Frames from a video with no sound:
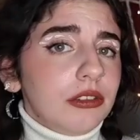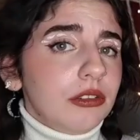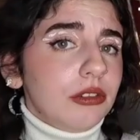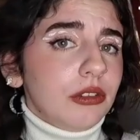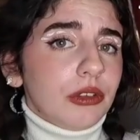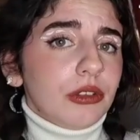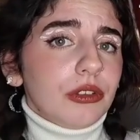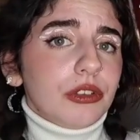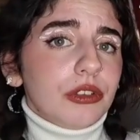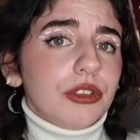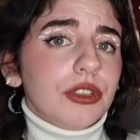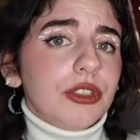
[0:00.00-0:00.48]

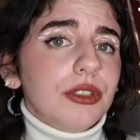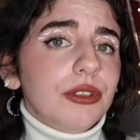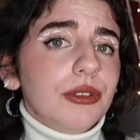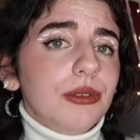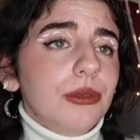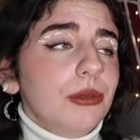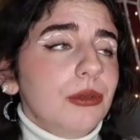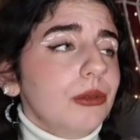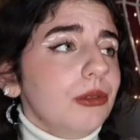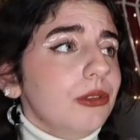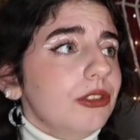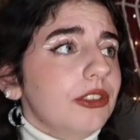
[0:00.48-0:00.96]
Not
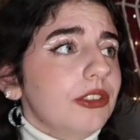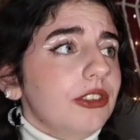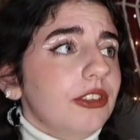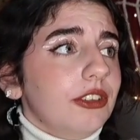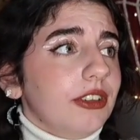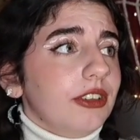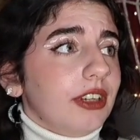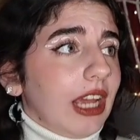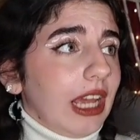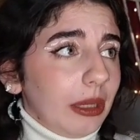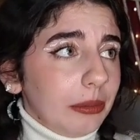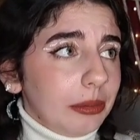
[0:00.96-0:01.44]
too
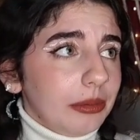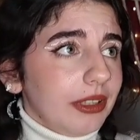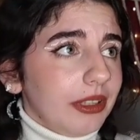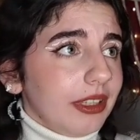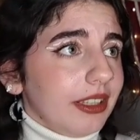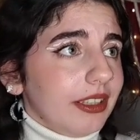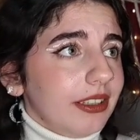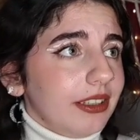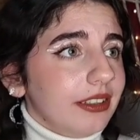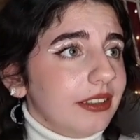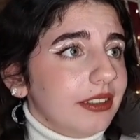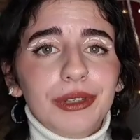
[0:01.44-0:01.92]
shabby.
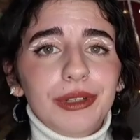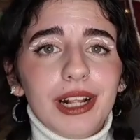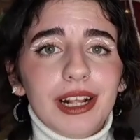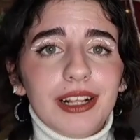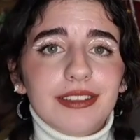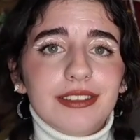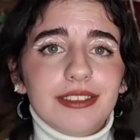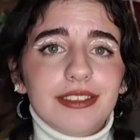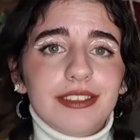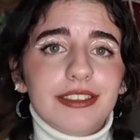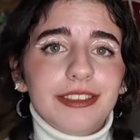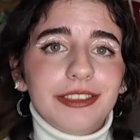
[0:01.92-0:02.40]

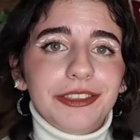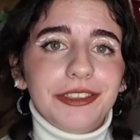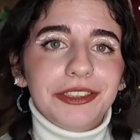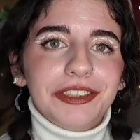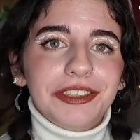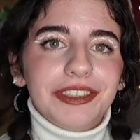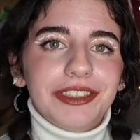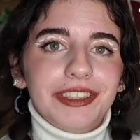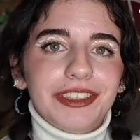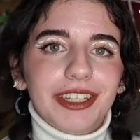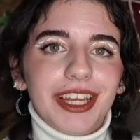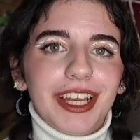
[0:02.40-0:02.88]
Let's
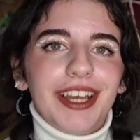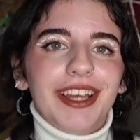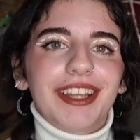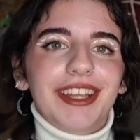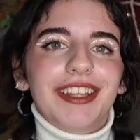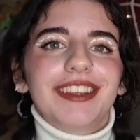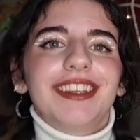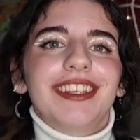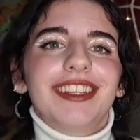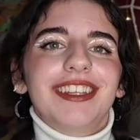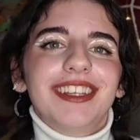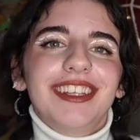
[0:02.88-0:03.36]
look at
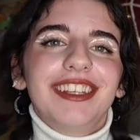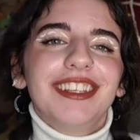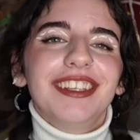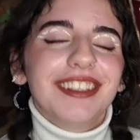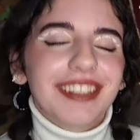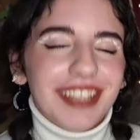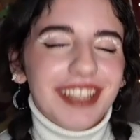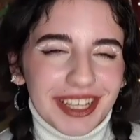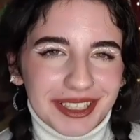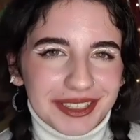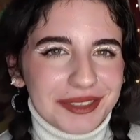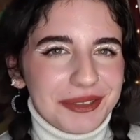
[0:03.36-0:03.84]
the
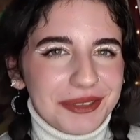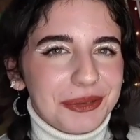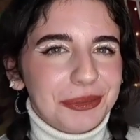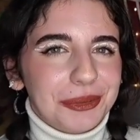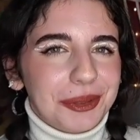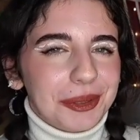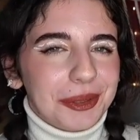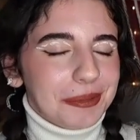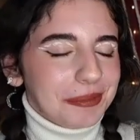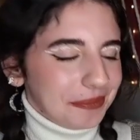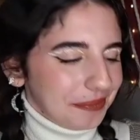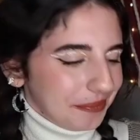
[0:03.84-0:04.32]
next
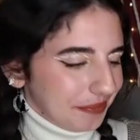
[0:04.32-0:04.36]
one.